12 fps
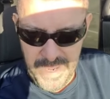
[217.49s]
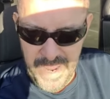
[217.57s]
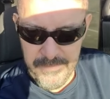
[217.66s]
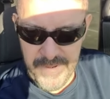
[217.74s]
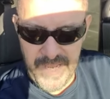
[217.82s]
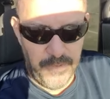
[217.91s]

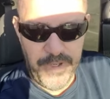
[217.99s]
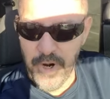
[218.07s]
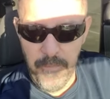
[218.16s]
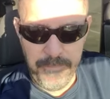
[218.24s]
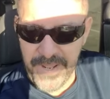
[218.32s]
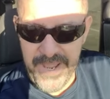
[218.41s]
Amen. We
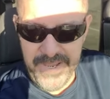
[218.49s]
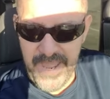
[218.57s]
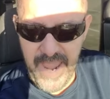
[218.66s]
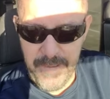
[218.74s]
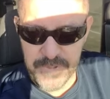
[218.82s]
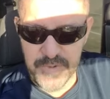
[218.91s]
don't play
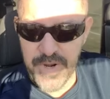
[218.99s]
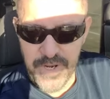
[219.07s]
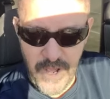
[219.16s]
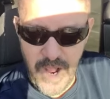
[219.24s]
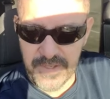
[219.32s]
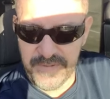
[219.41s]
games. We
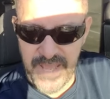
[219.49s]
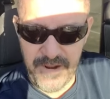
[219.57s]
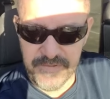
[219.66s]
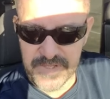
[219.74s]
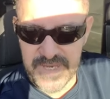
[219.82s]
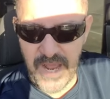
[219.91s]
knock
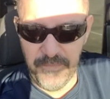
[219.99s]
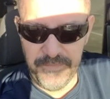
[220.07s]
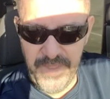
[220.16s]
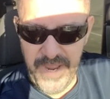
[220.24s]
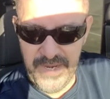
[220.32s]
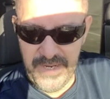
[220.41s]
devils out
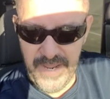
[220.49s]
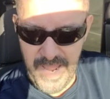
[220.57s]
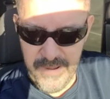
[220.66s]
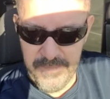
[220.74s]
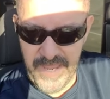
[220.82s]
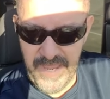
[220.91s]
daily,
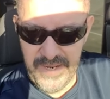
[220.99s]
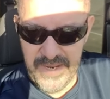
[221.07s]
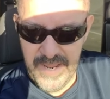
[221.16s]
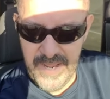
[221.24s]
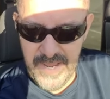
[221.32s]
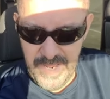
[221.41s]
amen?
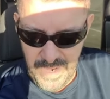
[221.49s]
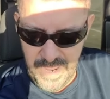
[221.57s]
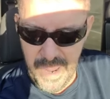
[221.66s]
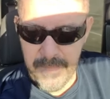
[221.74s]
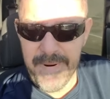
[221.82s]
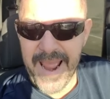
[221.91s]

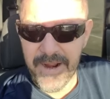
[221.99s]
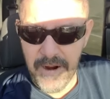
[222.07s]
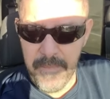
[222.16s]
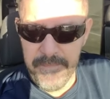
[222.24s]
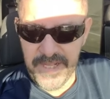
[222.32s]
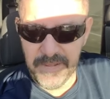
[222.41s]
And my
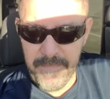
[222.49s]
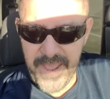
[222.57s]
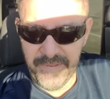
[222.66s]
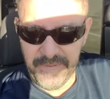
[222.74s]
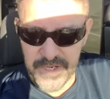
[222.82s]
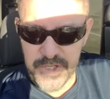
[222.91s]

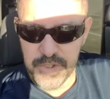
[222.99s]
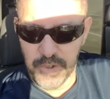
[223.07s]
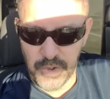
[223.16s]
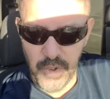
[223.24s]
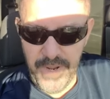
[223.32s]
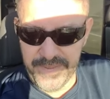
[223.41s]
commitment is to
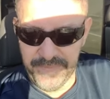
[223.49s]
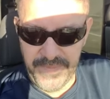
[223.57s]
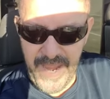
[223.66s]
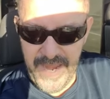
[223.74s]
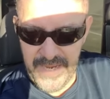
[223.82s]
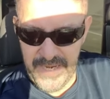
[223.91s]
do it
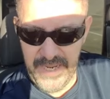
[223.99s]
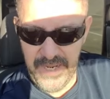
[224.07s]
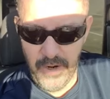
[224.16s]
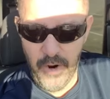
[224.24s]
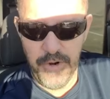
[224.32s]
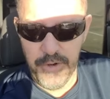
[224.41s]
daily
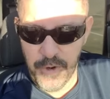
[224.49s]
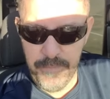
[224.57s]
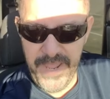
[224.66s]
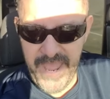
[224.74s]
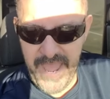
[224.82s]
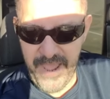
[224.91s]
on your
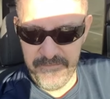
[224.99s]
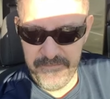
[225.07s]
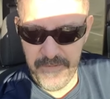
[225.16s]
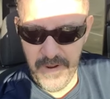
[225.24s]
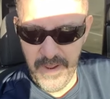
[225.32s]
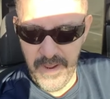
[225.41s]

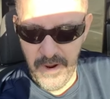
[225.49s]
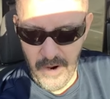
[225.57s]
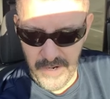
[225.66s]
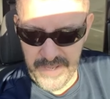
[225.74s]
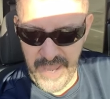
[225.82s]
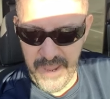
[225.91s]
behalf,
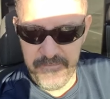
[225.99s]
okay?